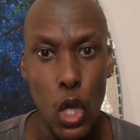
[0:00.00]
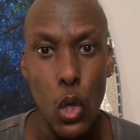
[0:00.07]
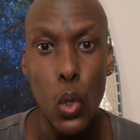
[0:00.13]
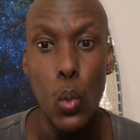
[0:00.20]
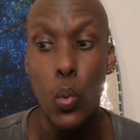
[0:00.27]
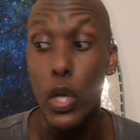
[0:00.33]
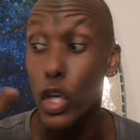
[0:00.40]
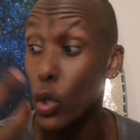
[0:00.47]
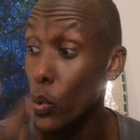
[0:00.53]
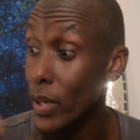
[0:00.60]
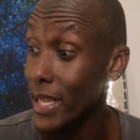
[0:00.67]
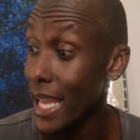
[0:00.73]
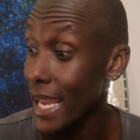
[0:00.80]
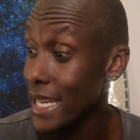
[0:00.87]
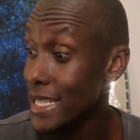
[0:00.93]
who were
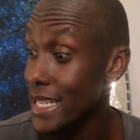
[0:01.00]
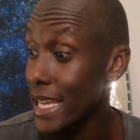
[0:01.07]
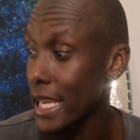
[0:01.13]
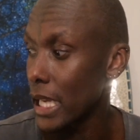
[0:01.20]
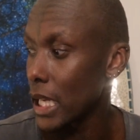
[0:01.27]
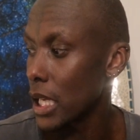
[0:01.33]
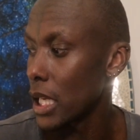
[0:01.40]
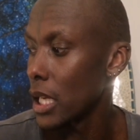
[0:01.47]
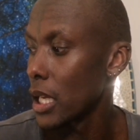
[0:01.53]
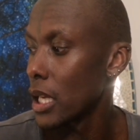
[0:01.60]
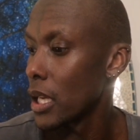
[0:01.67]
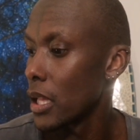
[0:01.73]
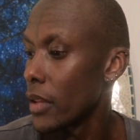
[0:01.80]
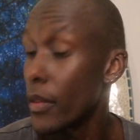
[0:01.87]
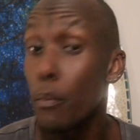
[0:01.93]
creating,
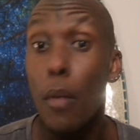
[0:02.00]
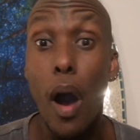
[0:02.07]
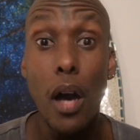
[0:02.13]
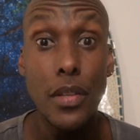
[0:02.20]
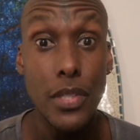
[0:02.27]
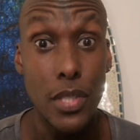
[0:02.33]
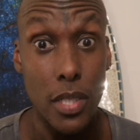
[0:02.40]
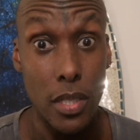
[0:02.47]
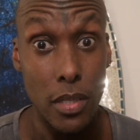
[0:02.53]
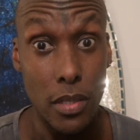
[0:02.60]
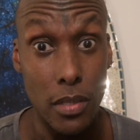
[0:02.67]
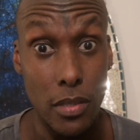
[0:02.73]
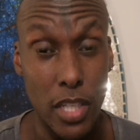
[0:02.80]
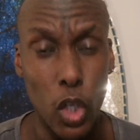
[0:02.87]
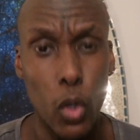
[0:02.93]
the
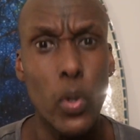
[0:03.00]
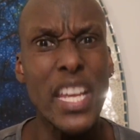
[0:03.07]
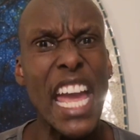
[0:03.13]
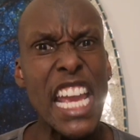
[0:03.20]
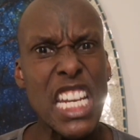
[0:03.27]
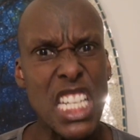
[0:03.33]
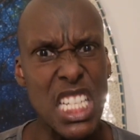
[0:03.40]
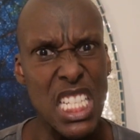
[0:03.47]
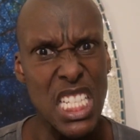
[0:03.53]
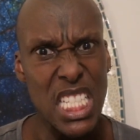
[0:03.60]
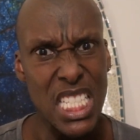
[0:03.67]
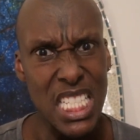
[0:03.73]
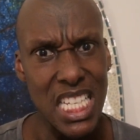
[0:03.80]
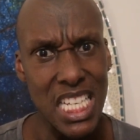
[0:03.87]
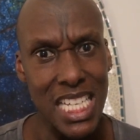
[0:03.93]
masters, the
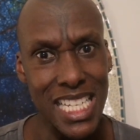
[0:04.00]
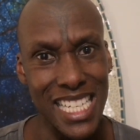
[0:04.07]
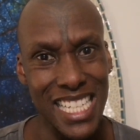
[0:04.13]
creators,